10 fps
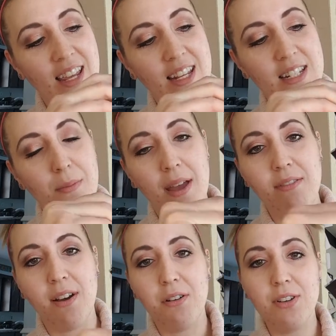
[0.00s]
into my
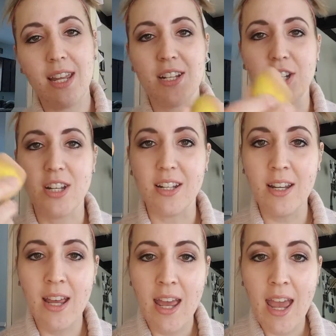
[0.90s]

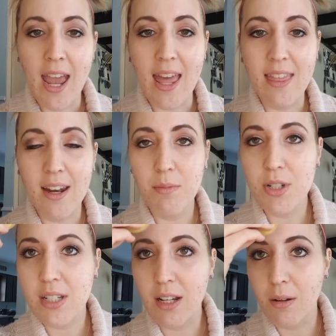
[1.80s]
foundation, and then I'm
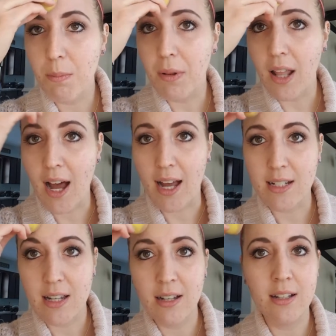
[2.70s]
just gonna
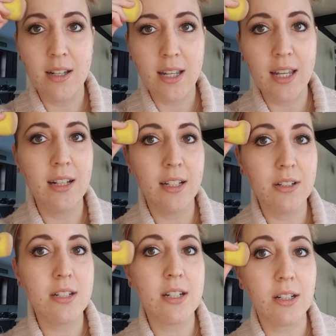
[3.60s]
blot in
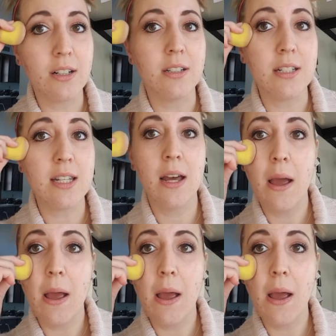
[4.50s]
little circles